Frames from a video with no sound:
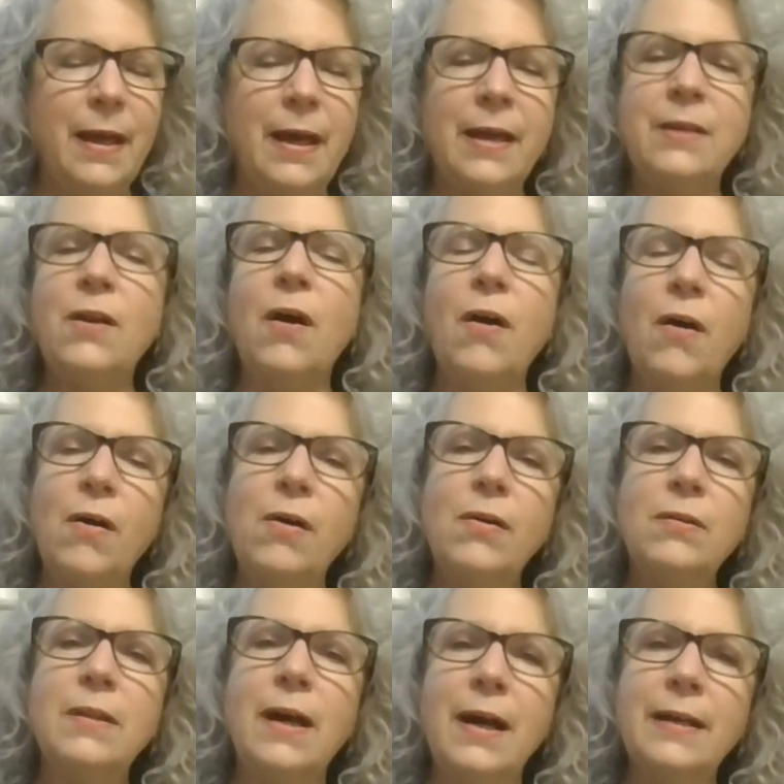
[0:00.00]
And
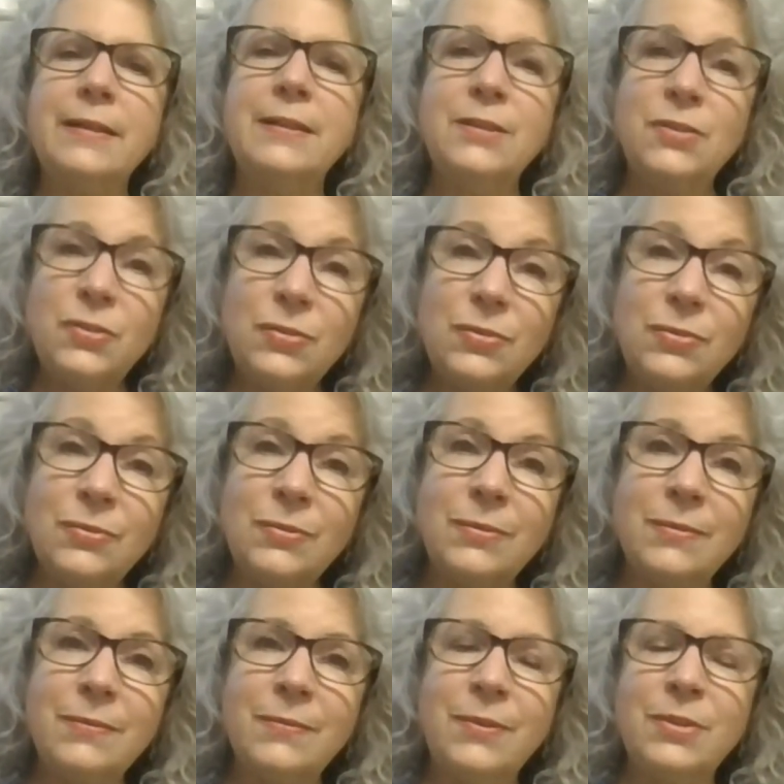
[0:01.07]
all I could
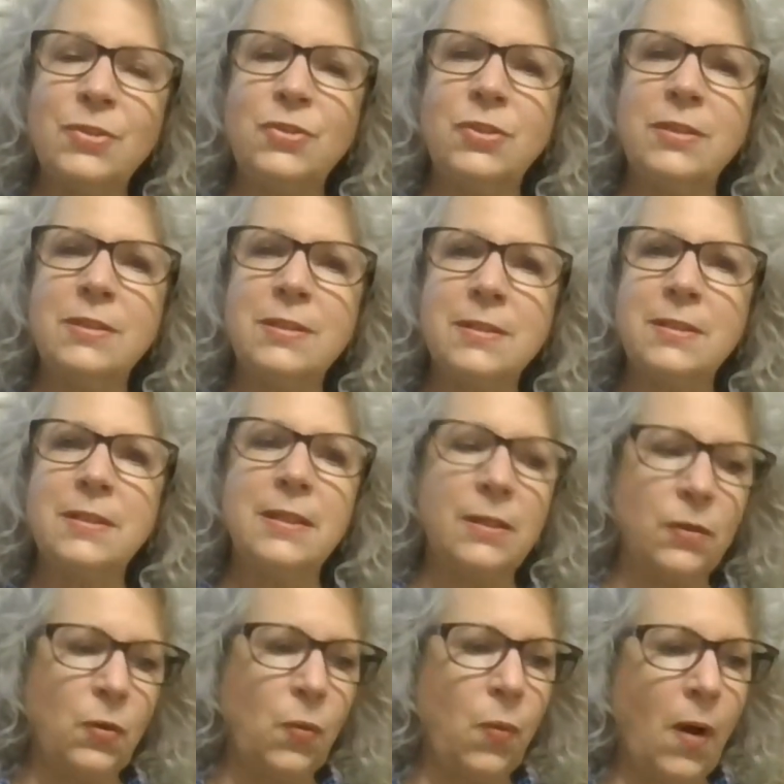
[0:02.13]
do was just
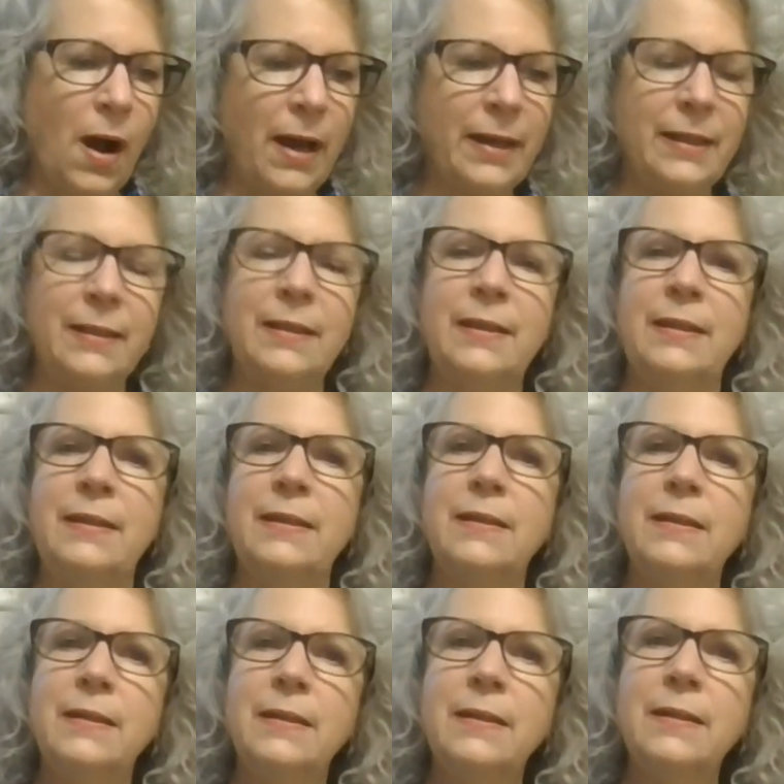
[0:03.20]
sit quietly
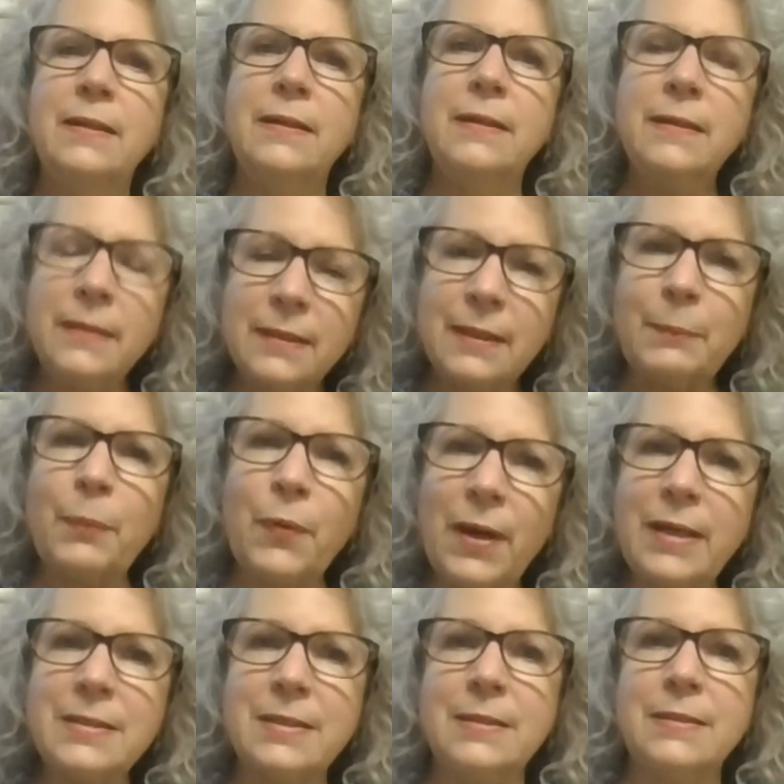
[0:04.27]
in the
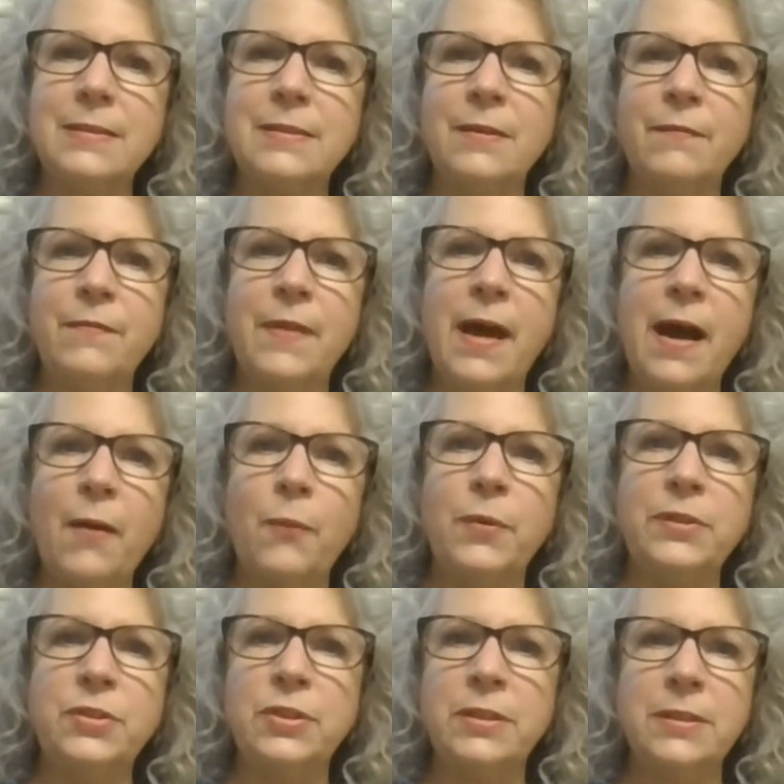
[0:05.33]
presence of that
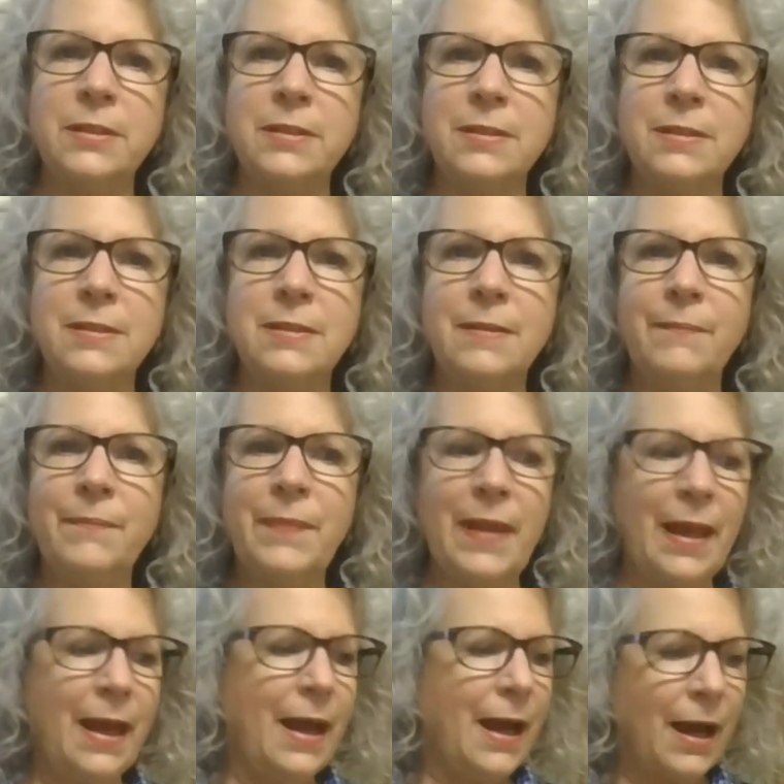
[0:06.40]
which is.
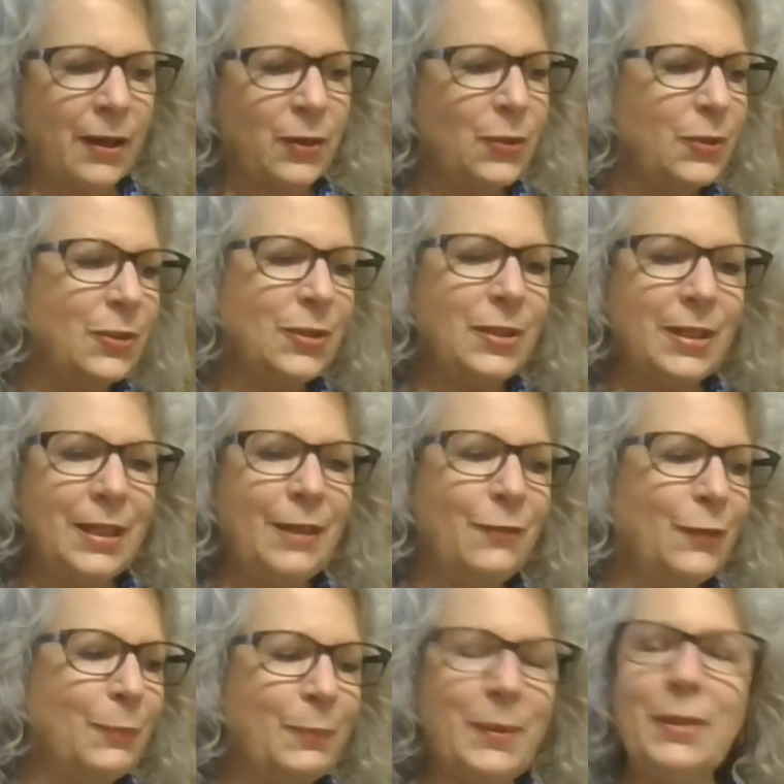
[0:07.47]
I couldn't
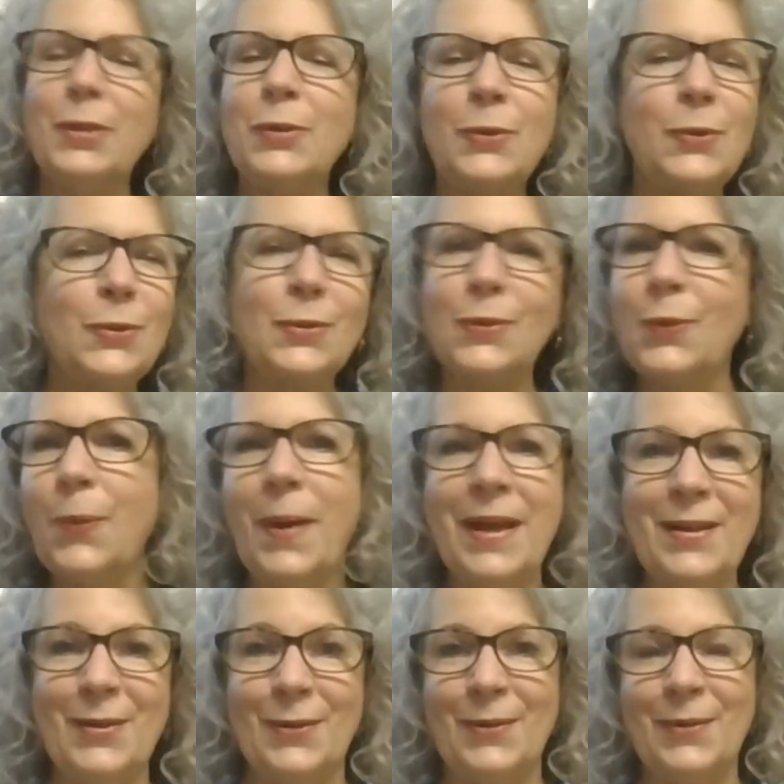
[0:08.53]
even be a good
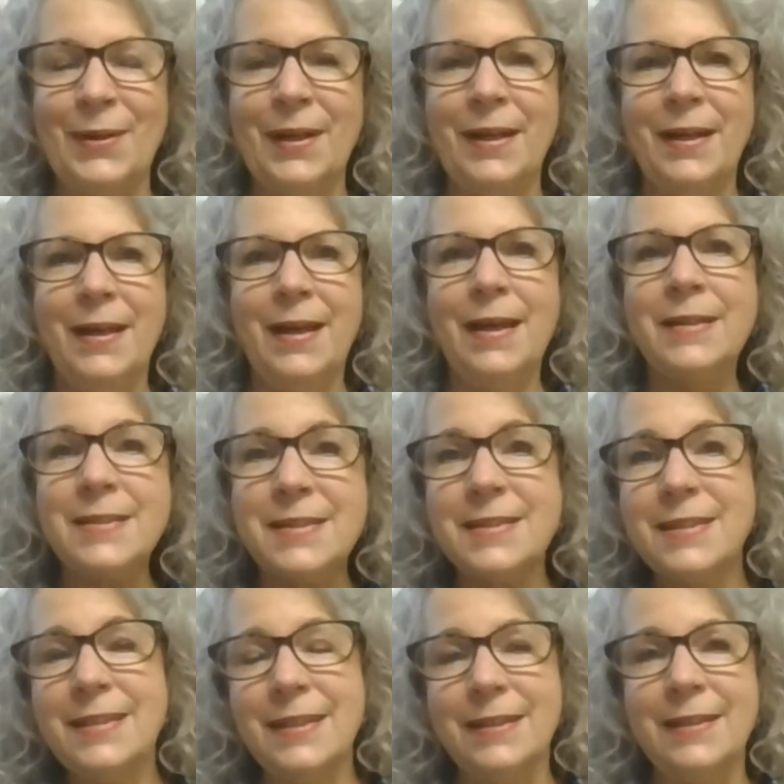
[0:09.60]
Quaker and
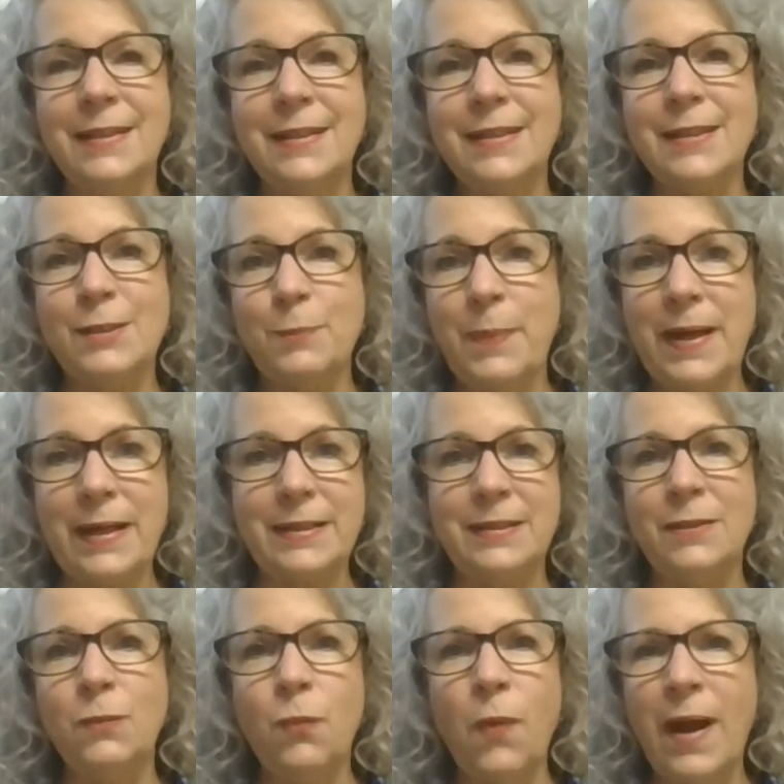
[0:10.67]
sit in
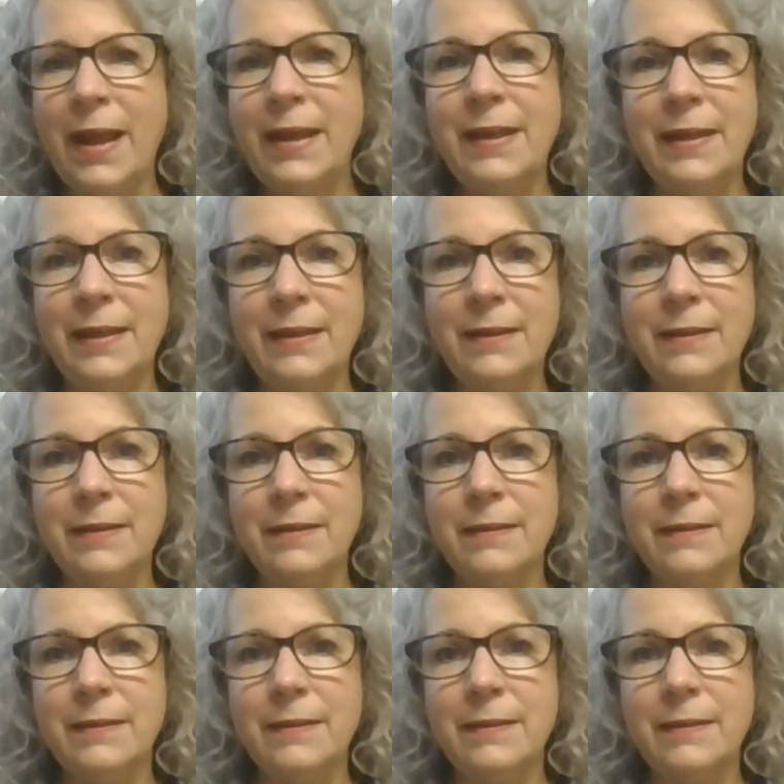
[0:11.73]
expected waiting.